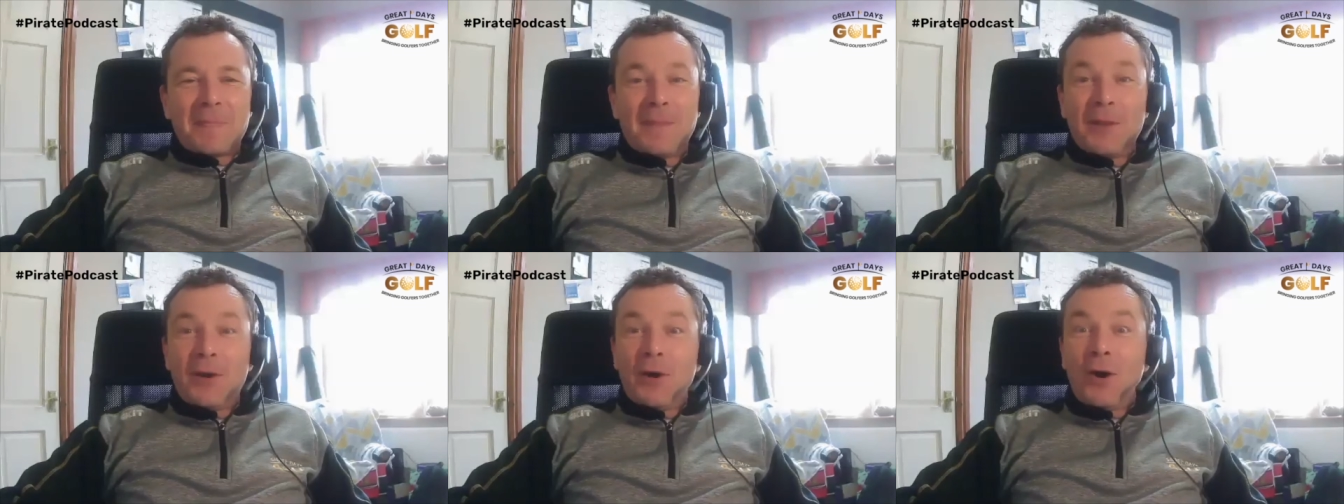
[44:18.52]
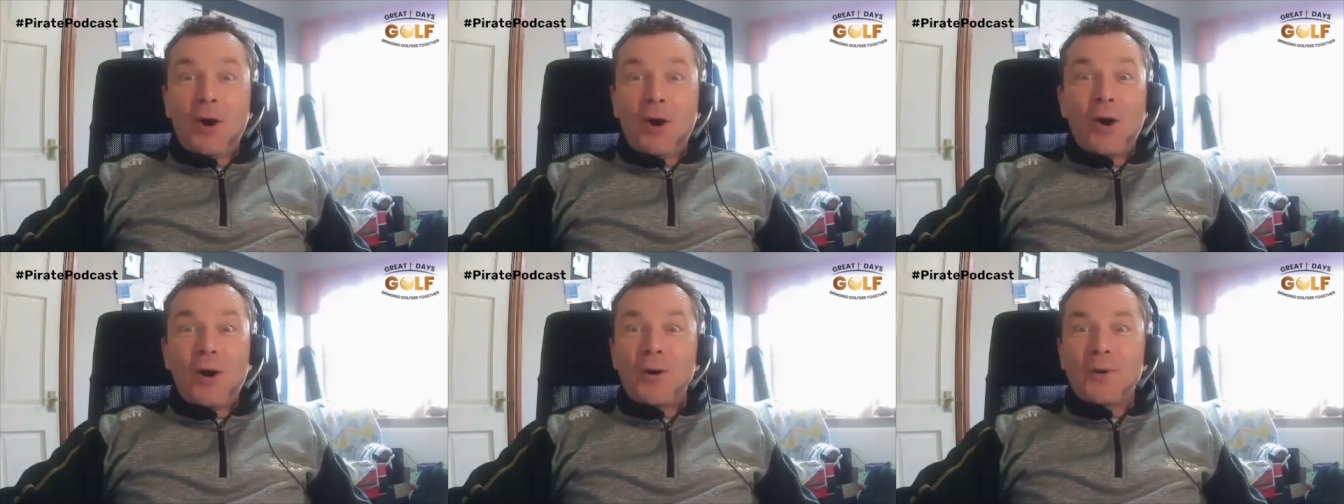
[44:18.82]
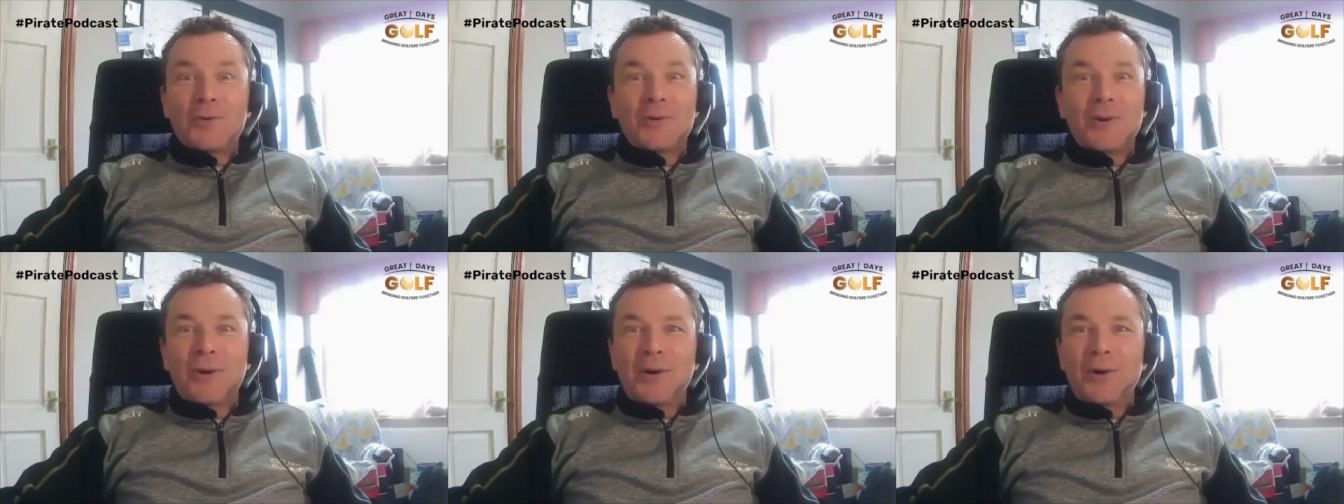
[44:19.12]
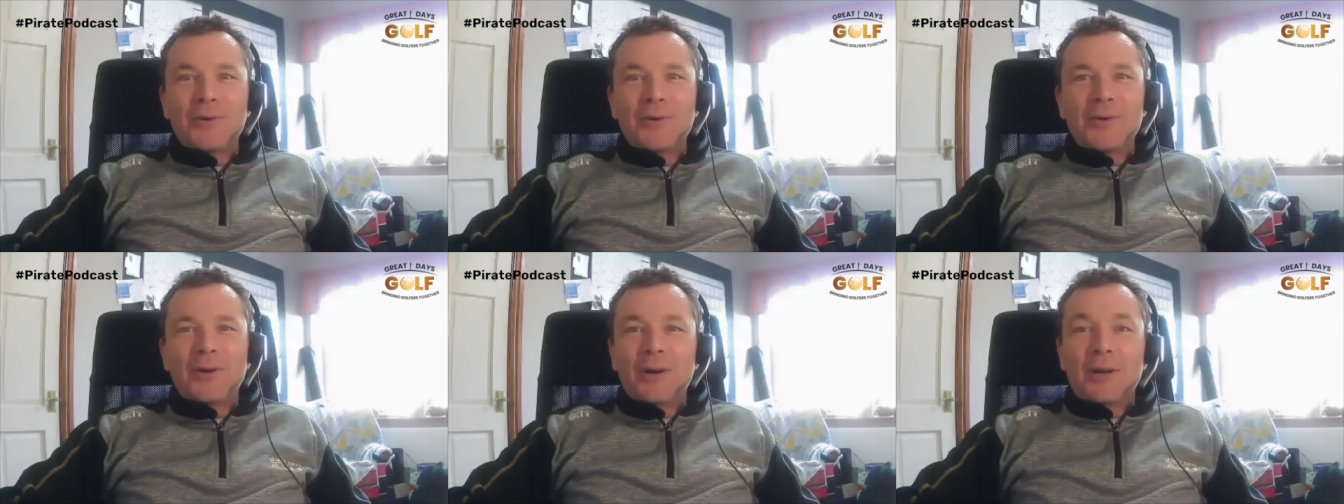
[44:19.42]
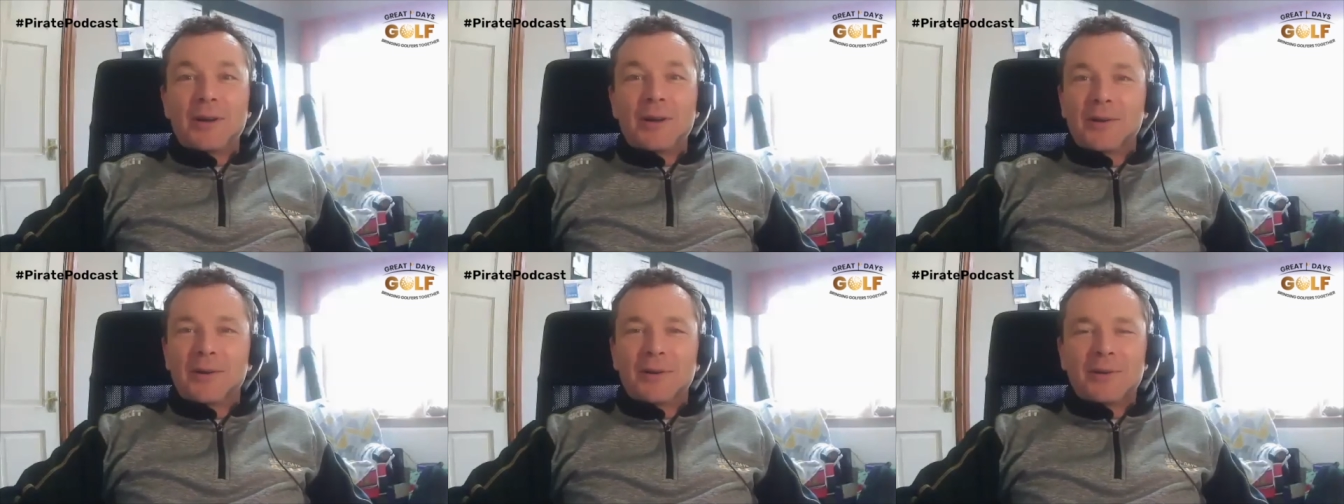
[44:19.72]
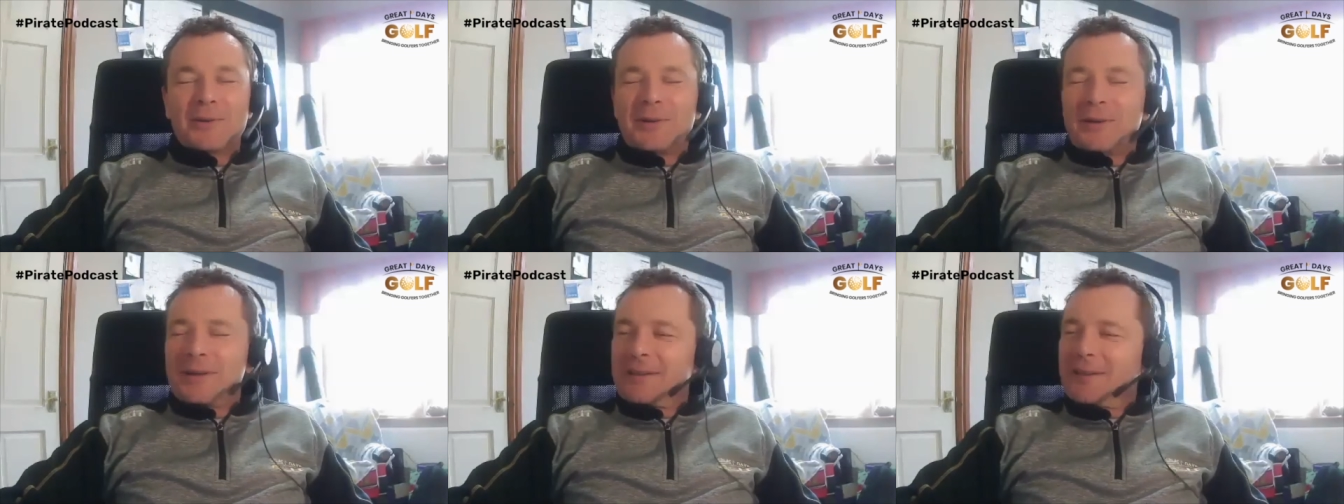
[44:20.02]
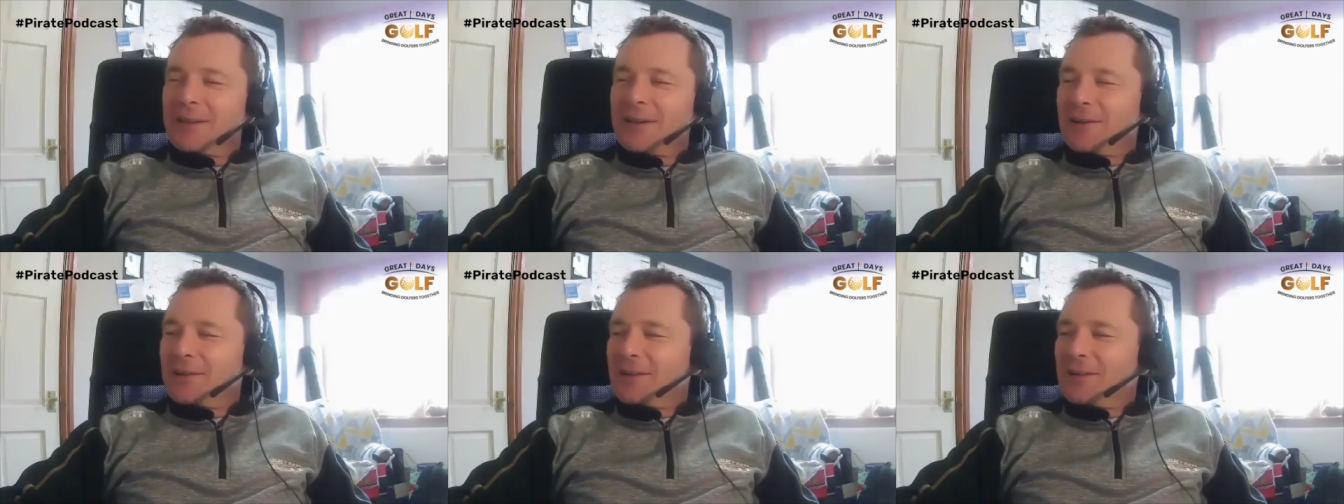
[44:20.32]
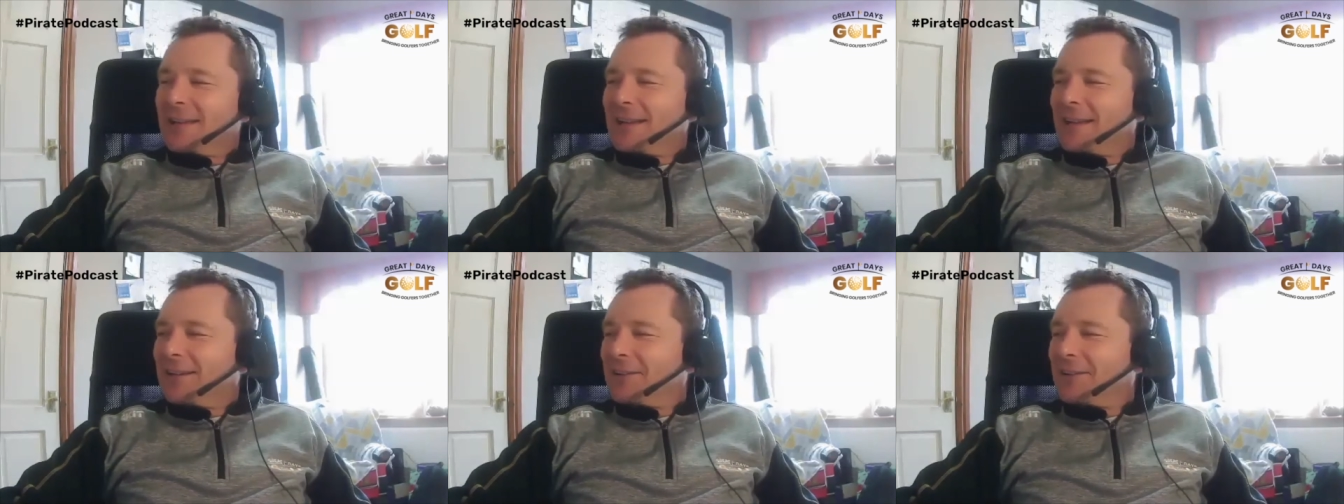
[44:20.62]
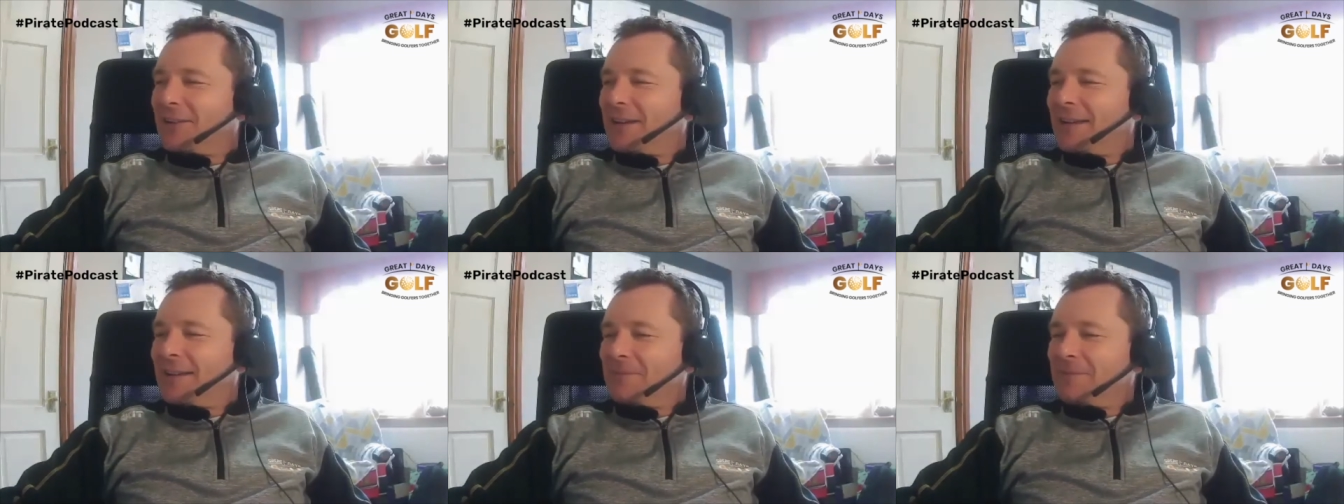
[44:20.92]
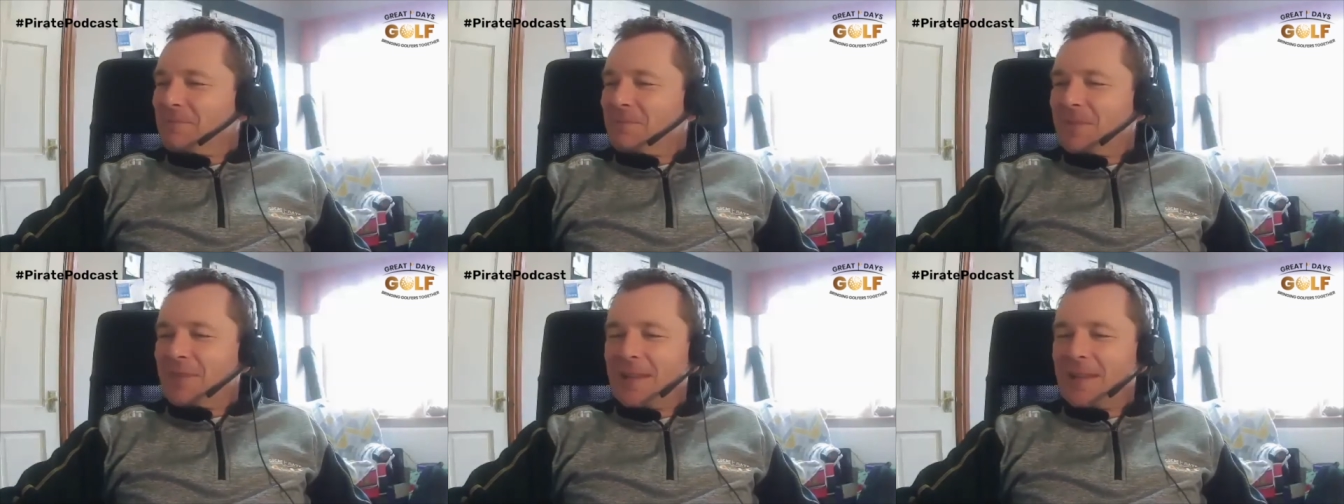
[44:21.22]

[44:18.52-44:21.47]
No, or no, he... no, no, no. He didn't go in.